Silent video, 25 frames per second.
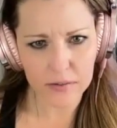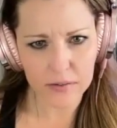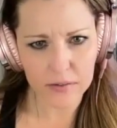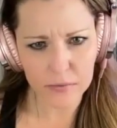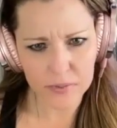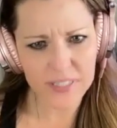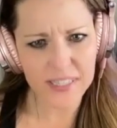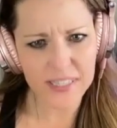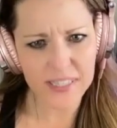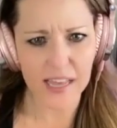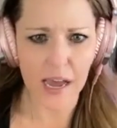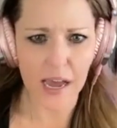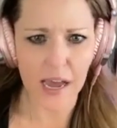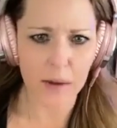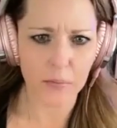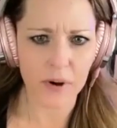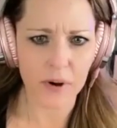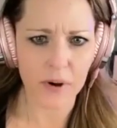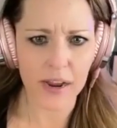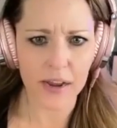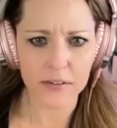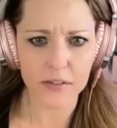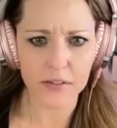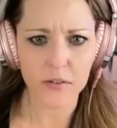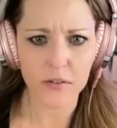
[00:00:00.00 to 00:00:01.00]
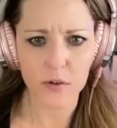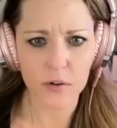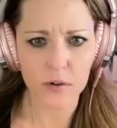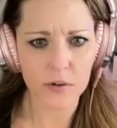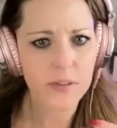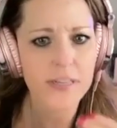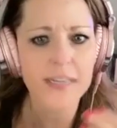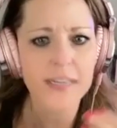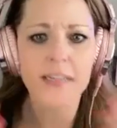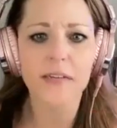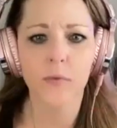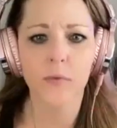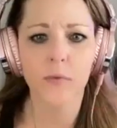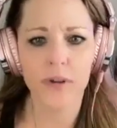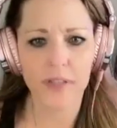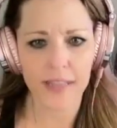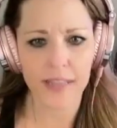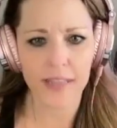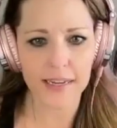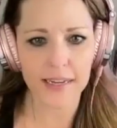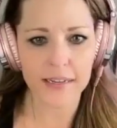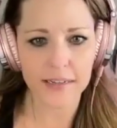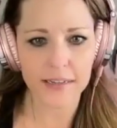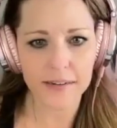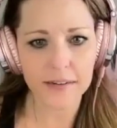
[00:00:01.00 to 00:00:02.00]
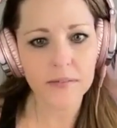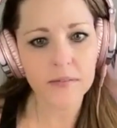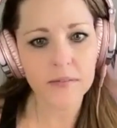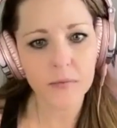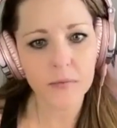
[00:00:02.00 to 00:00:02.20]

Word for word: It was the opera house, or like where they mm-hmm.